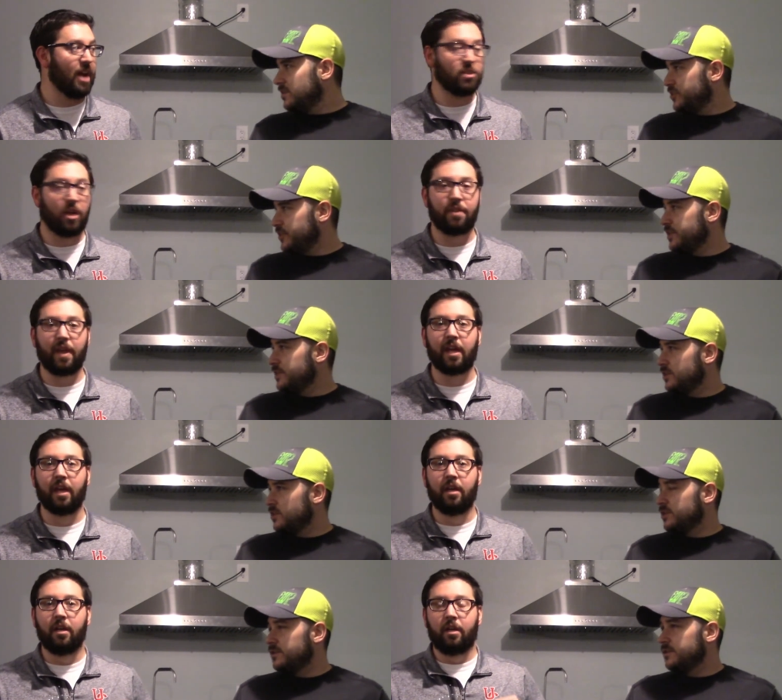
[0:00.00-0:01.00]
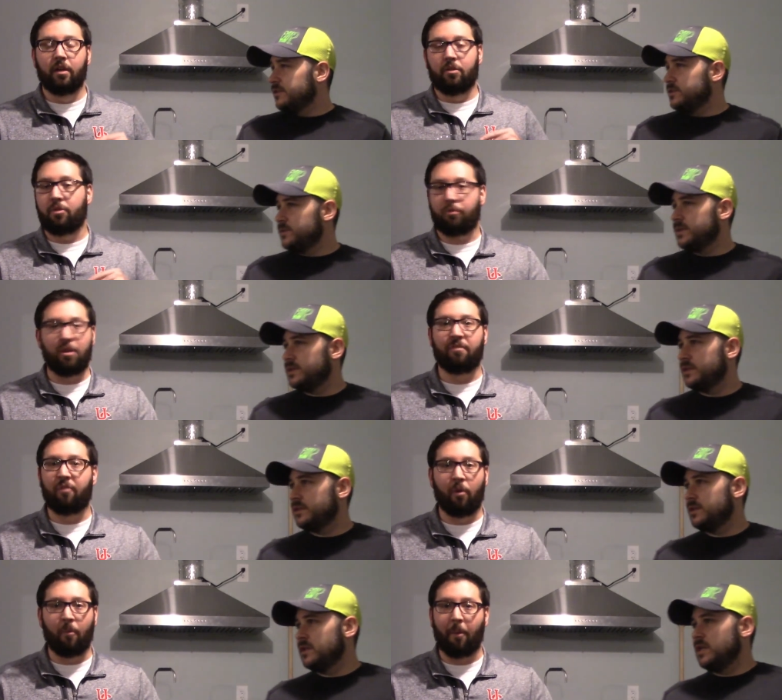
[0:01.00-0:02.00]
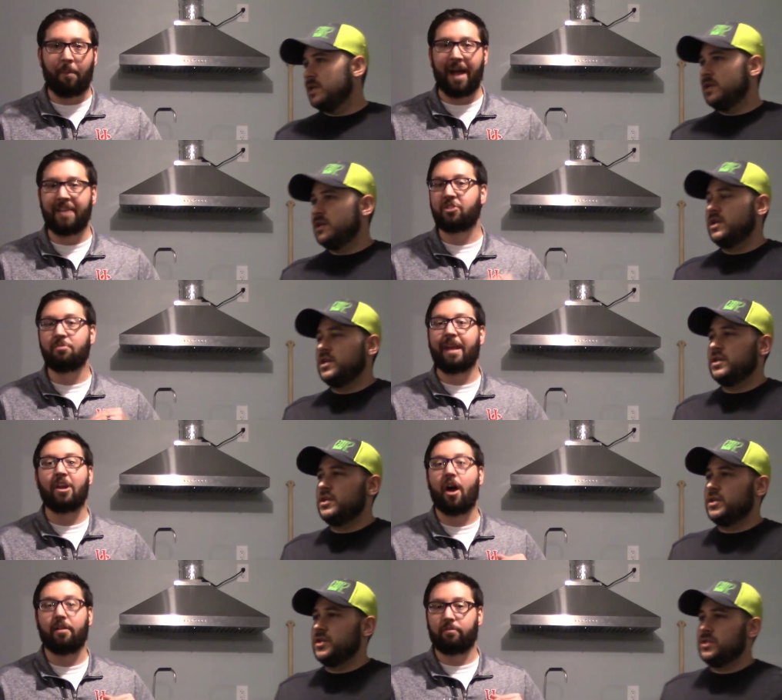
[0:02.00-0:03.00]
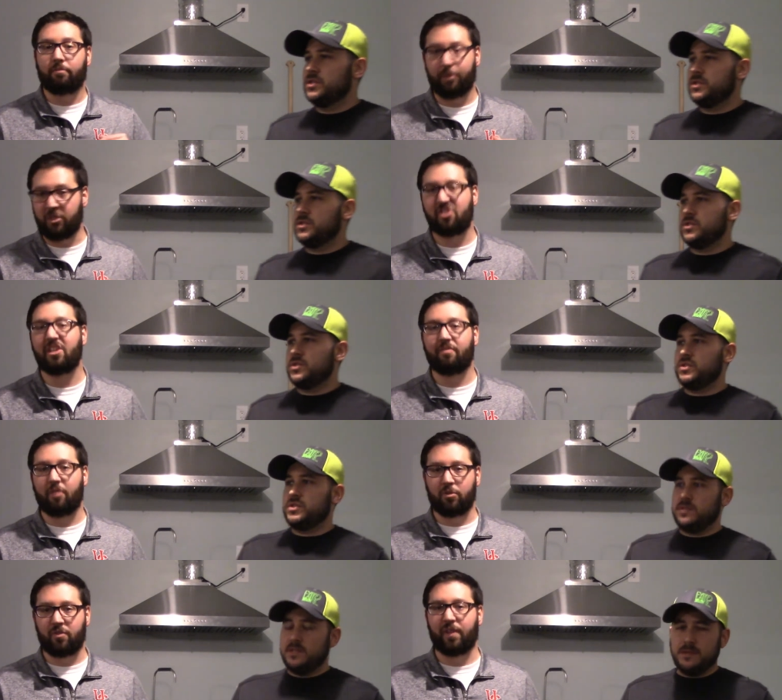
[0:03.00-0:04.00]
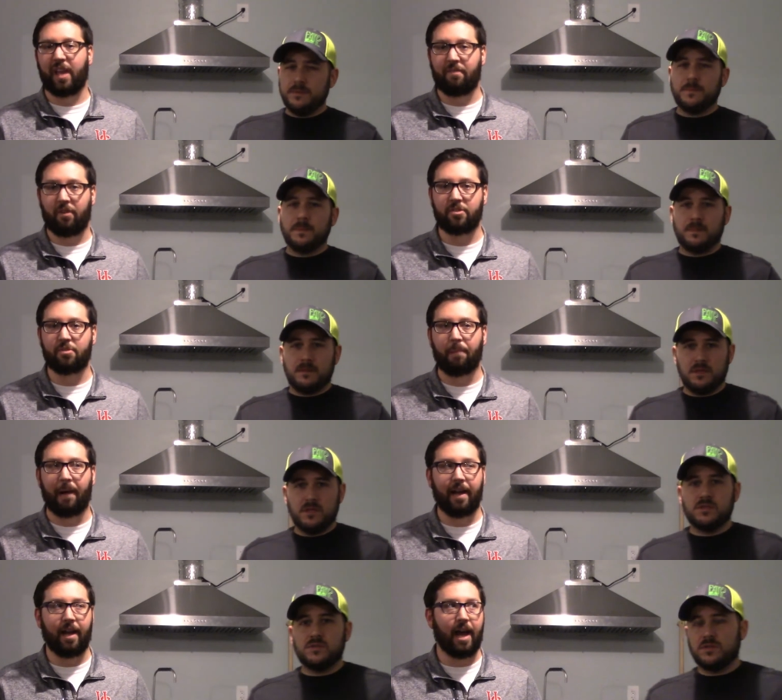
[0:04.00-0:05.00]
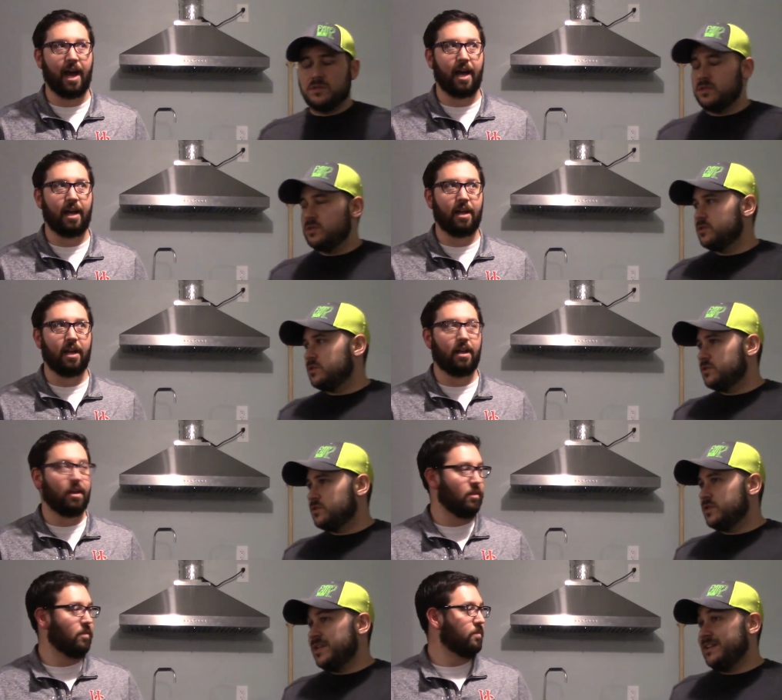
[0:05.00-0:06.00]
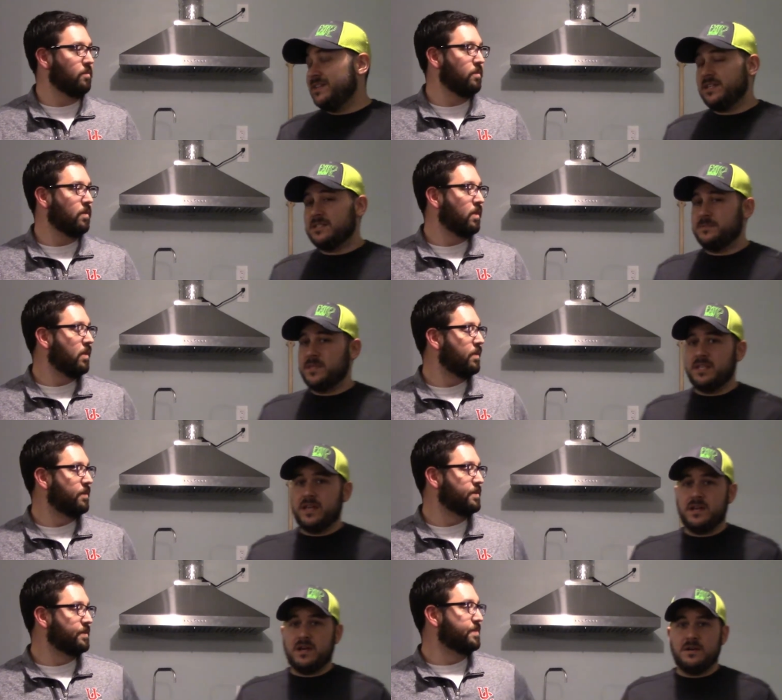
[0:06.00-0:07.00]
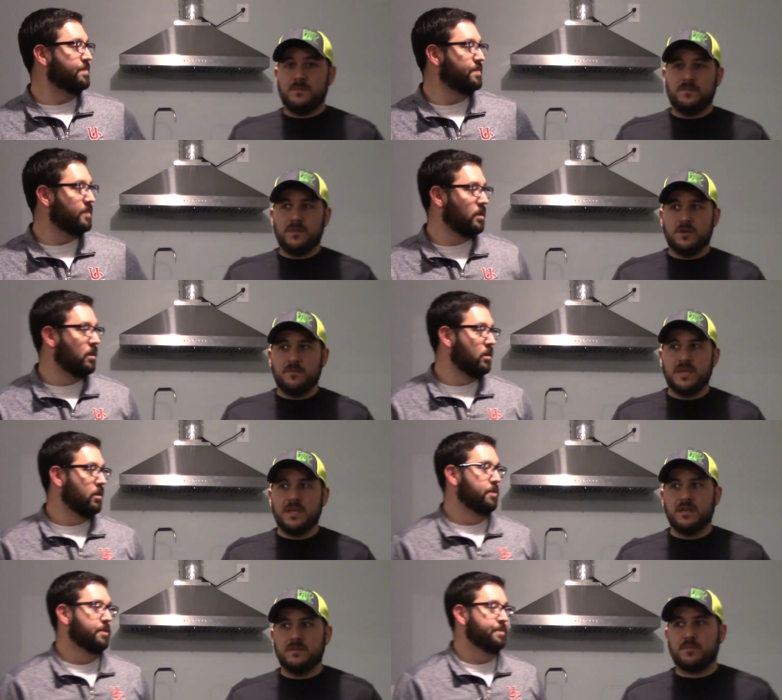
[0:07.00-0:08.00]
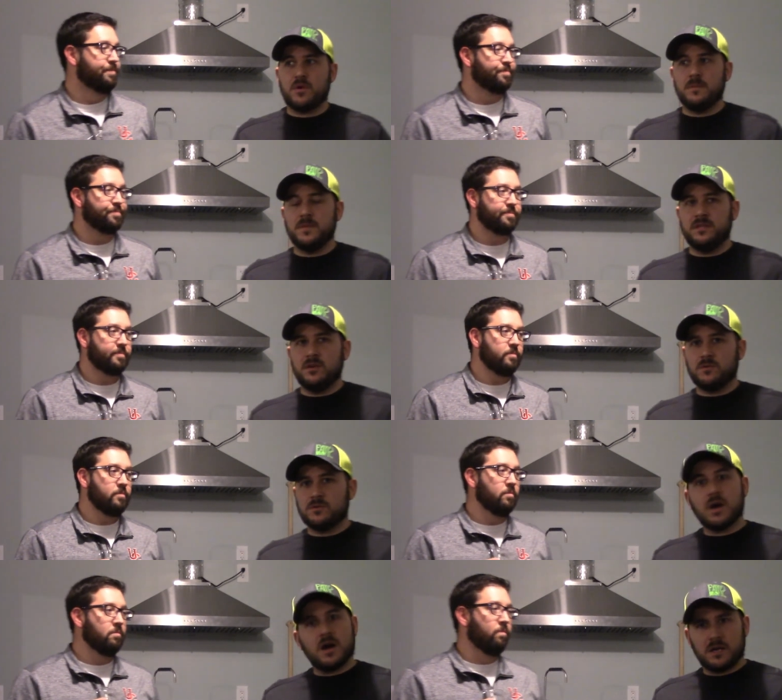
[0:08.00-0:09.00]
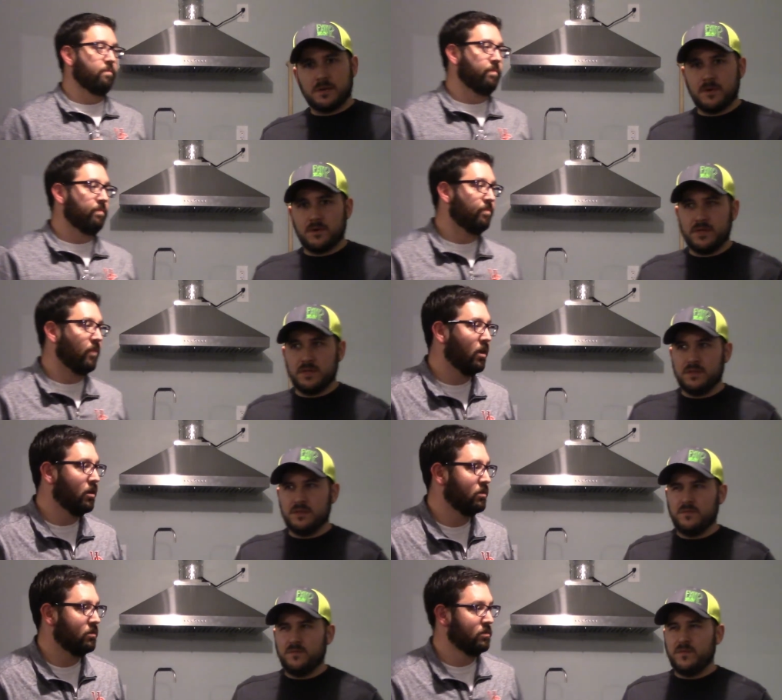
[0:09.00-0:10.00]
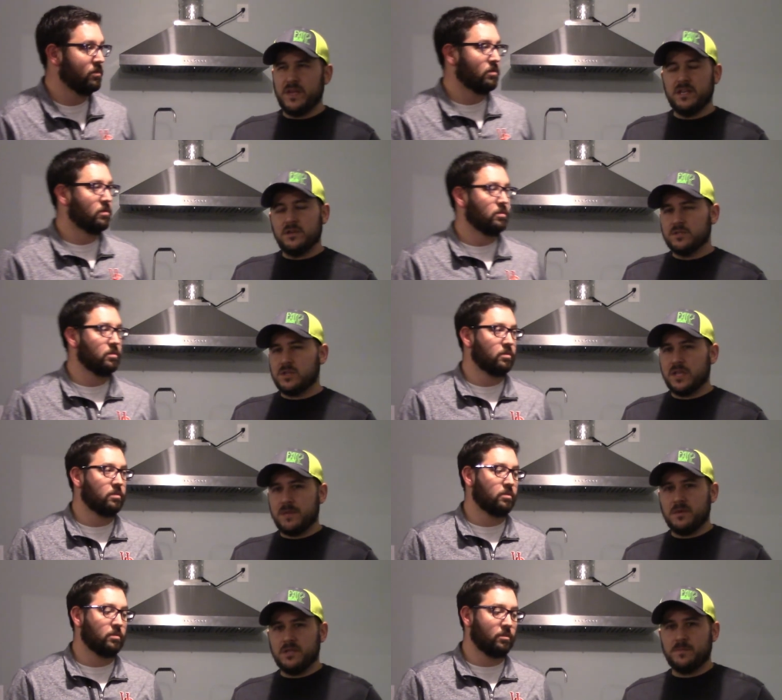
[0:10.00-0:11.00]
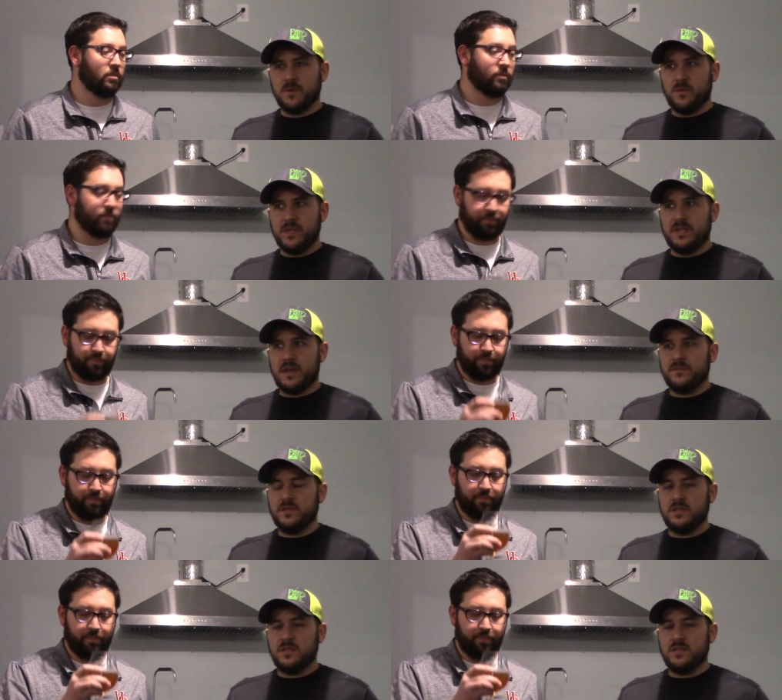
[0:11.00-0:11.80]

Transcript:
Speaker 1: sure. so I think three or four more pints, you may not perceive those flavors, but
Speaker 2: and I think that's something that um, you know me and him probably don't talk about in the videos all that much, but we definitely